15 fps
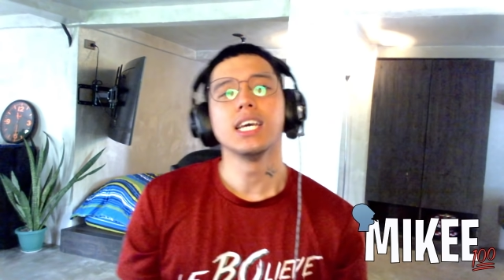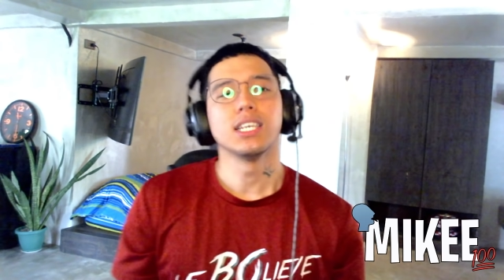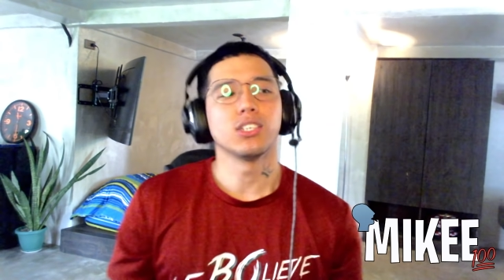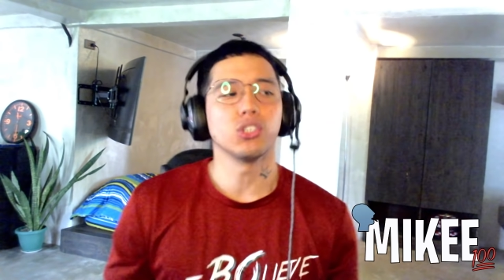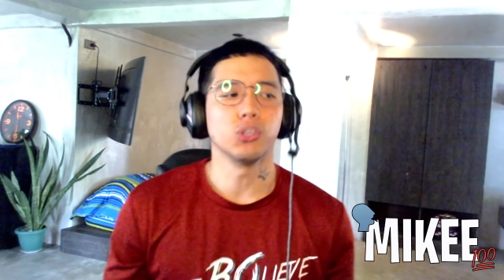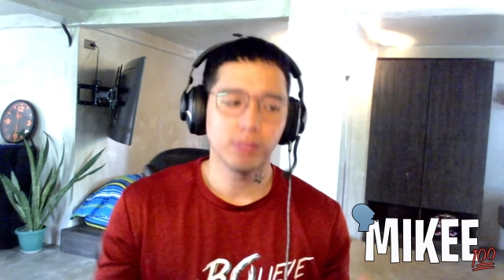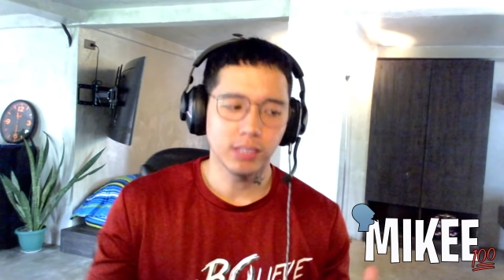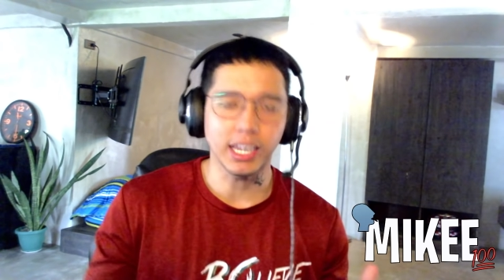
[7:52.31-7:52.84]

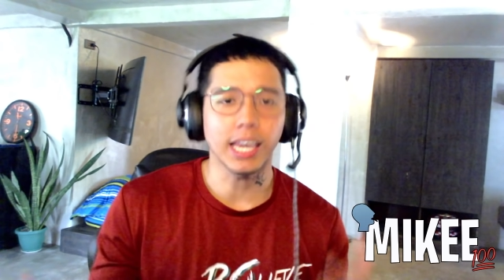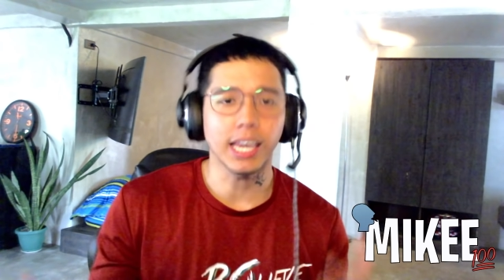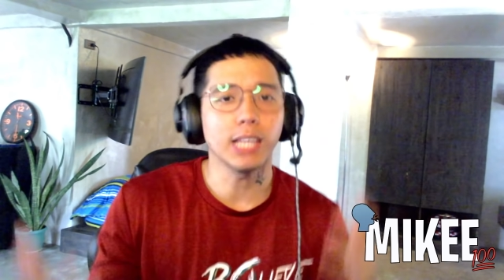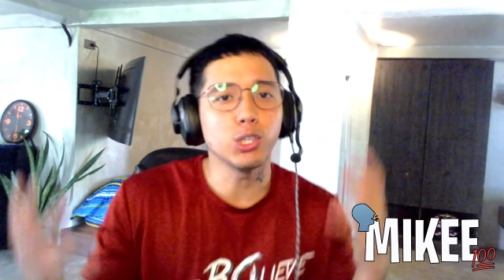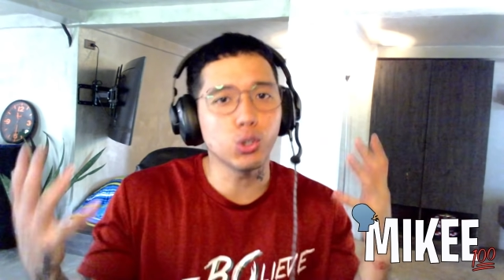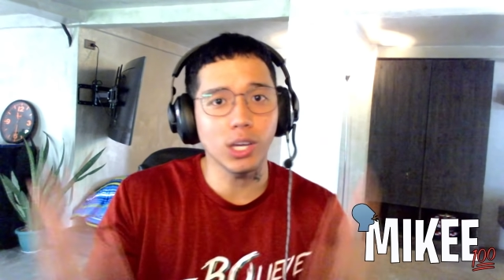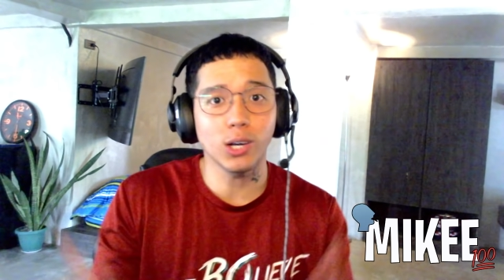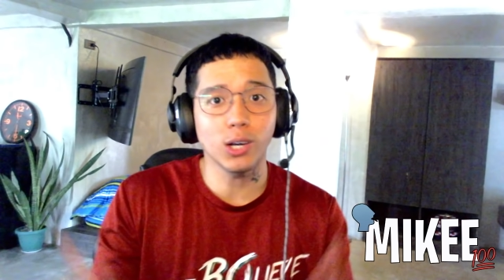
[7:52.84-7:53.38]
So,
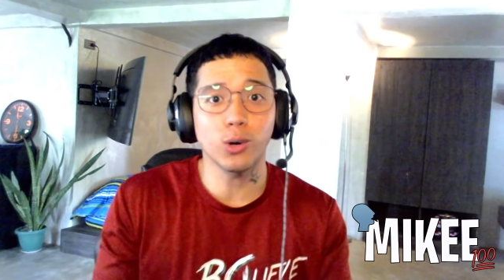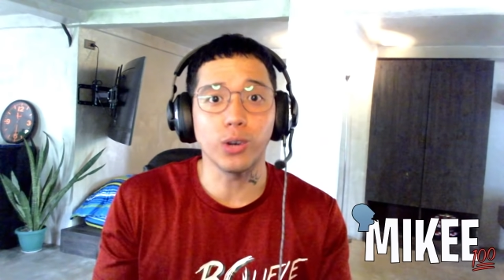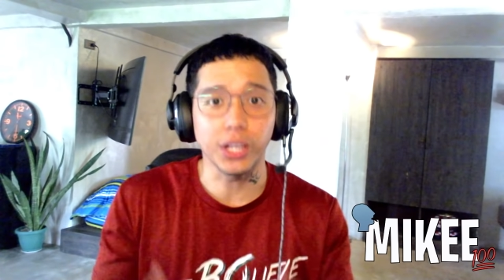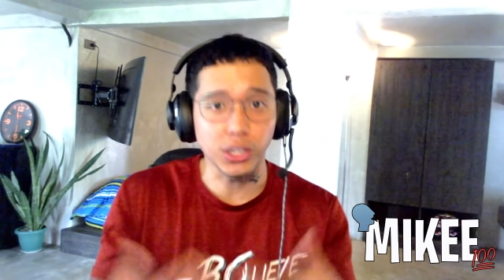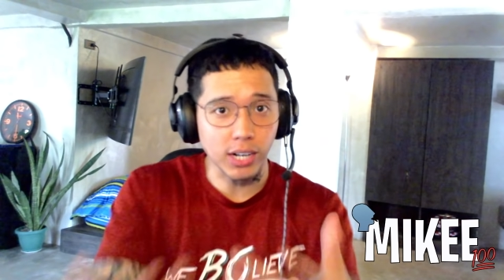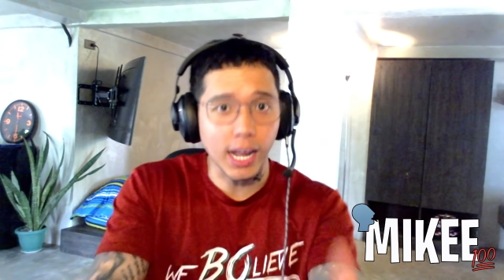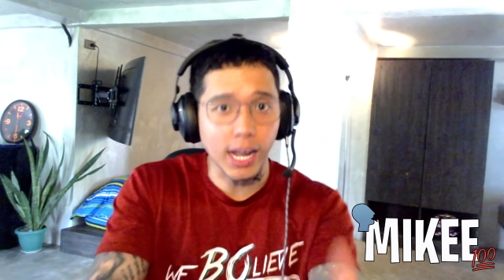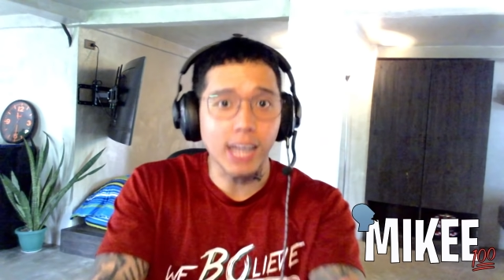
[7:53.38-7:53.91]
again, enjoy ako
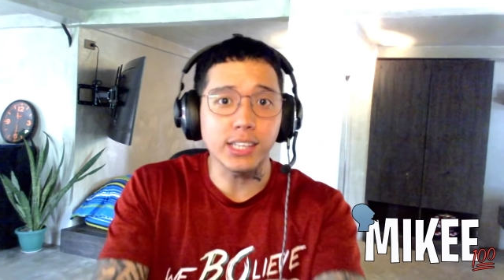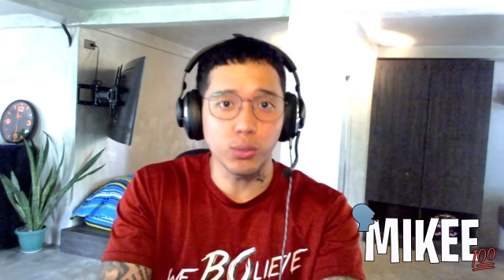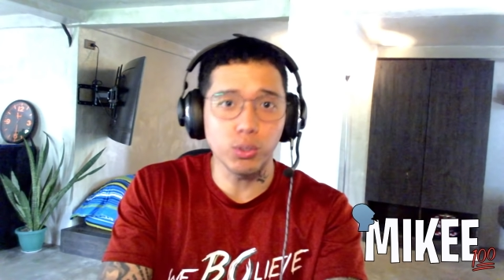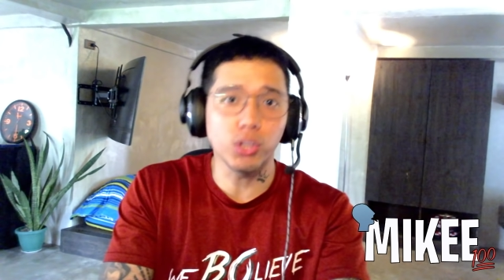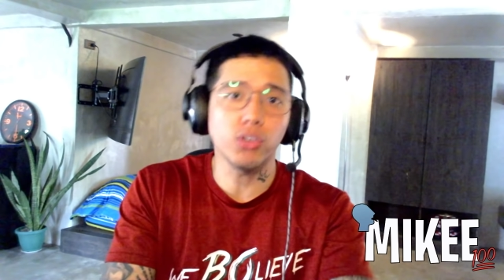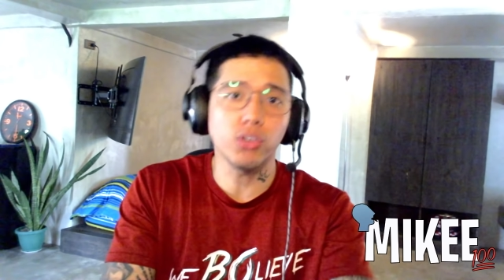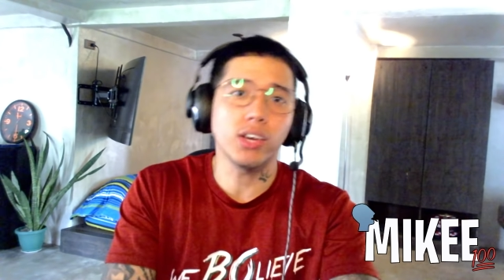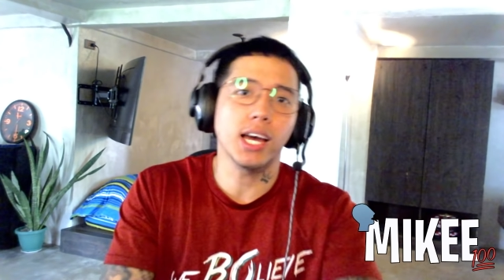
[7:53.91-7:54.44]
interacting
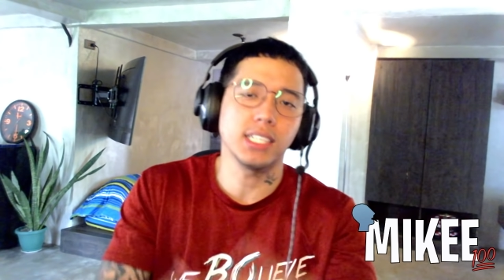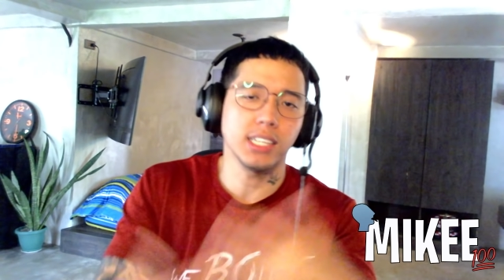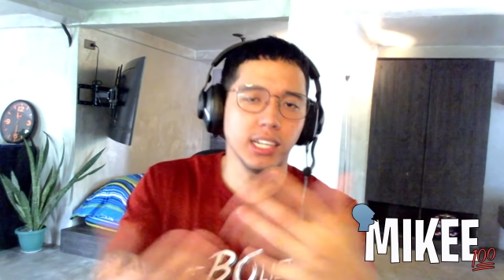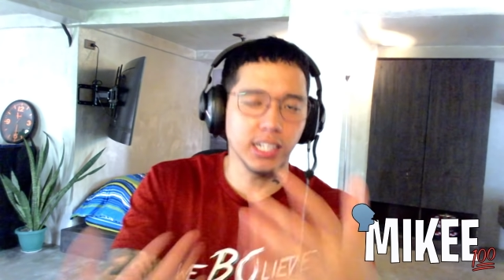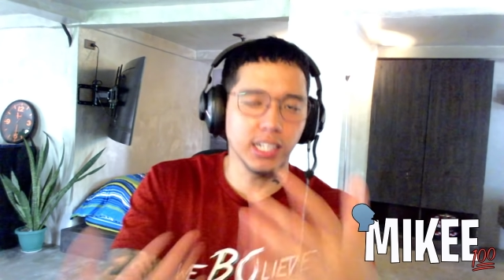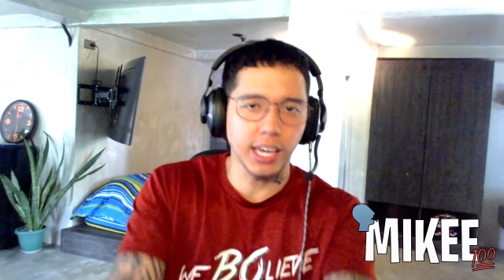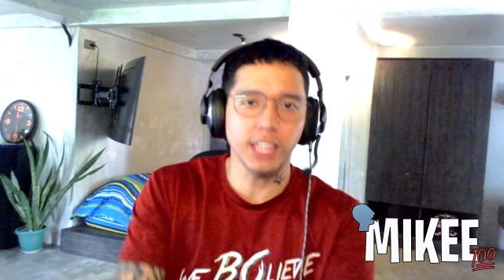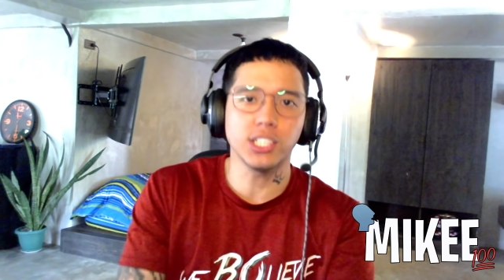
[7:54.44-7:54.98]
with you guys and
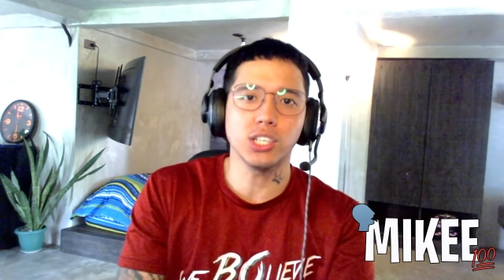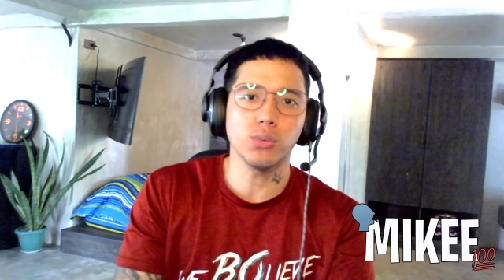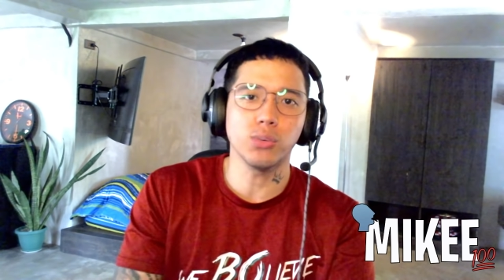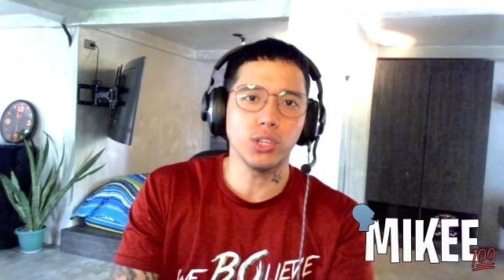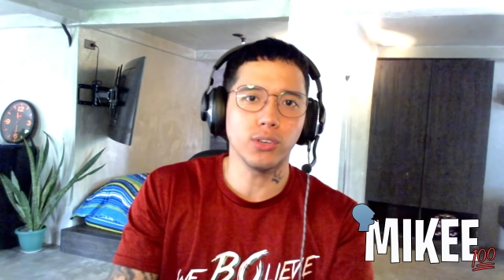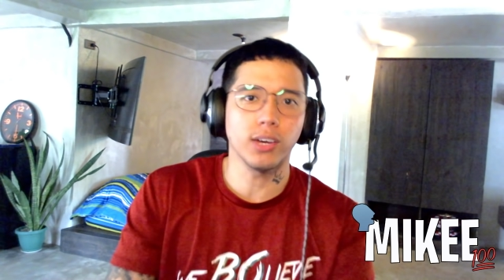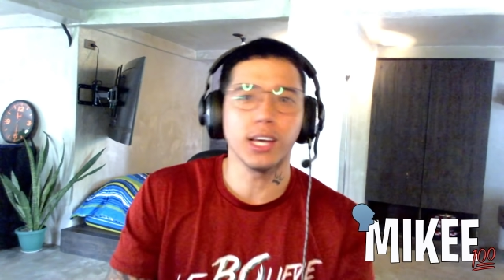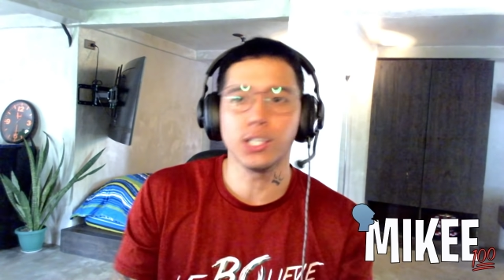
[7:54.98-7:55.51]
engaging
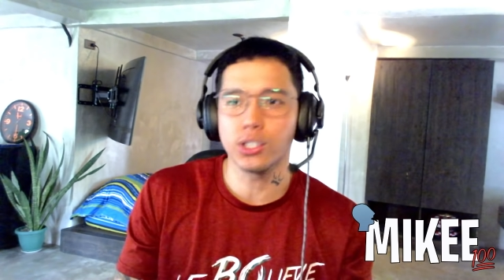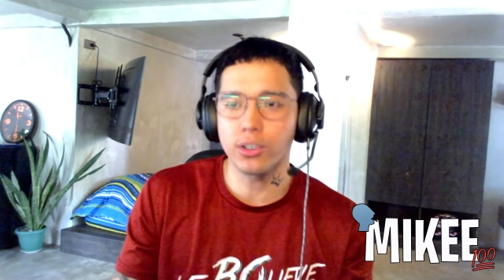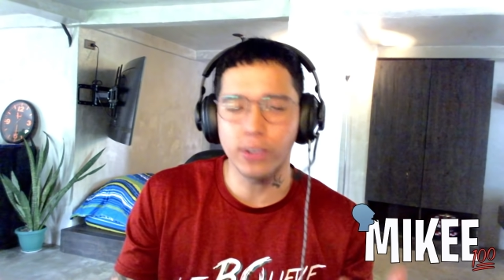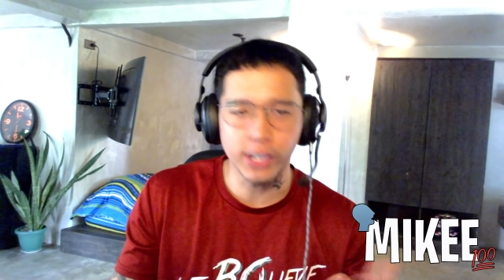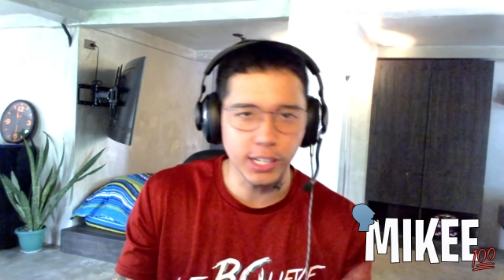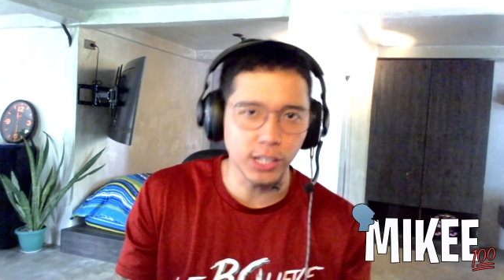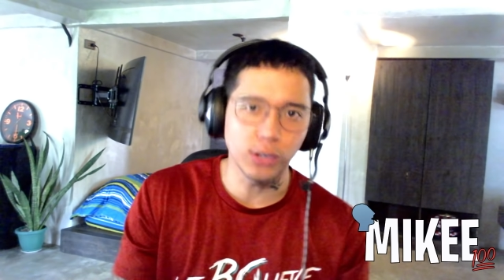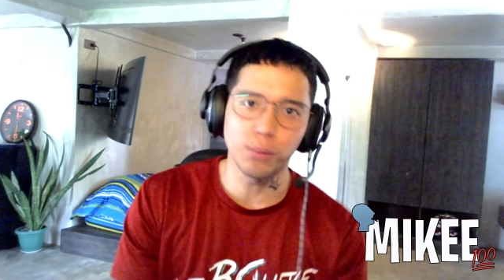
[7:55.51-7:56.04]
with you guys. You
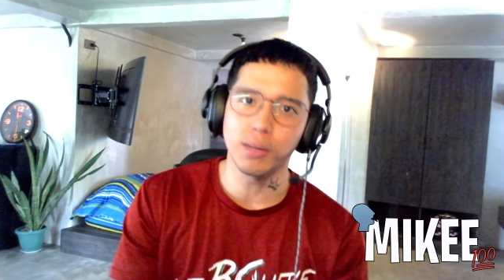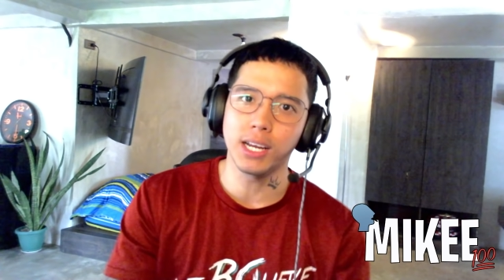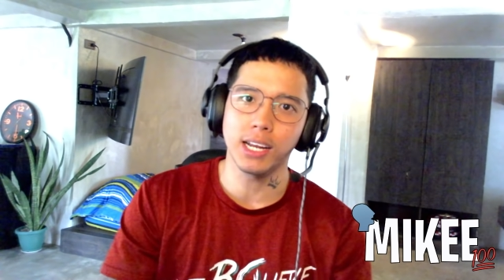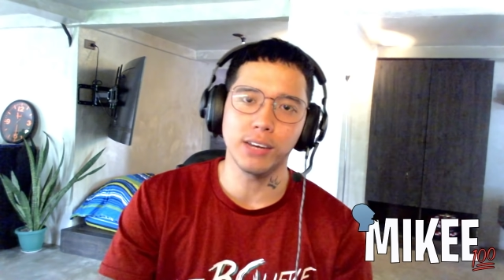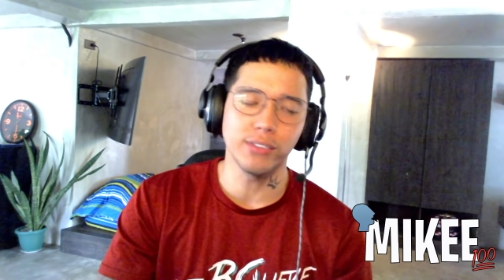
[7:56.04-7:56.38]
already know, man.